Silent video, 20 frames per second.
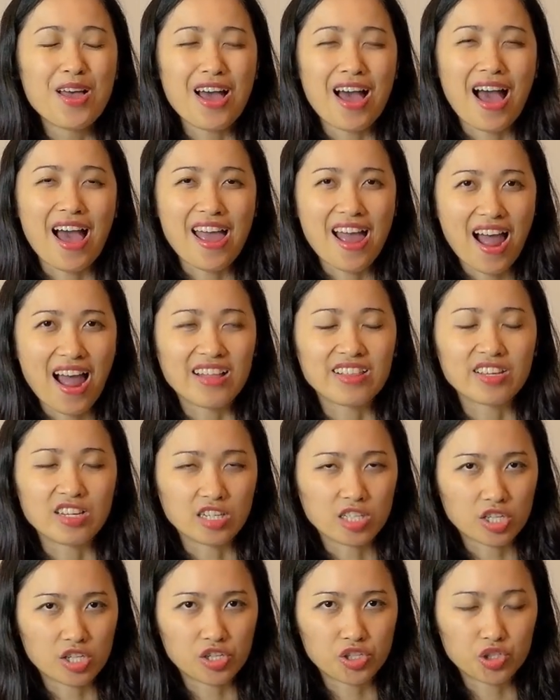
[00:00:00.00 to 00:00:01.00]
I highly
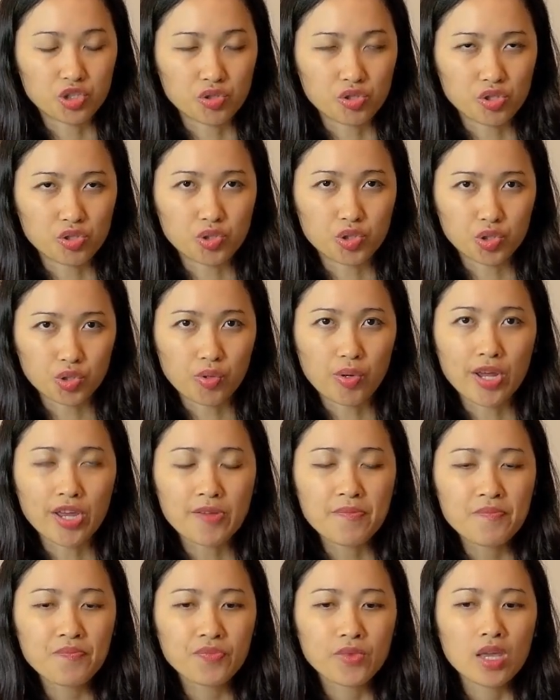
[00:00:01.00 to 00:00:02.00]
encourage you to
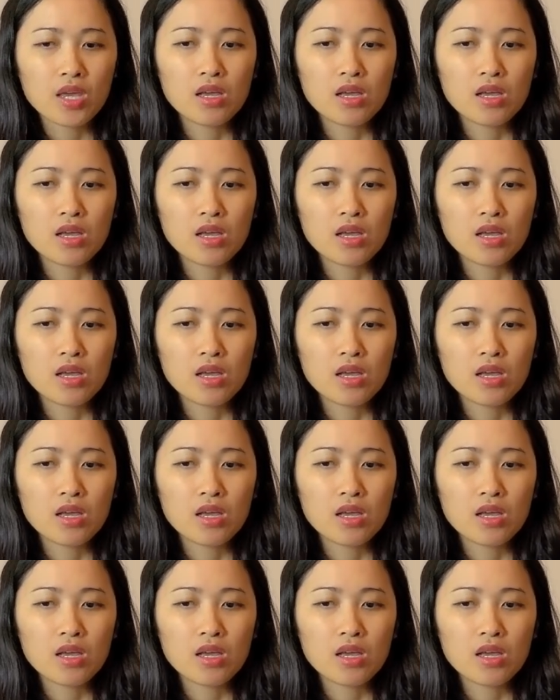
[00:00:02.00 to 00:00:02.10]
join.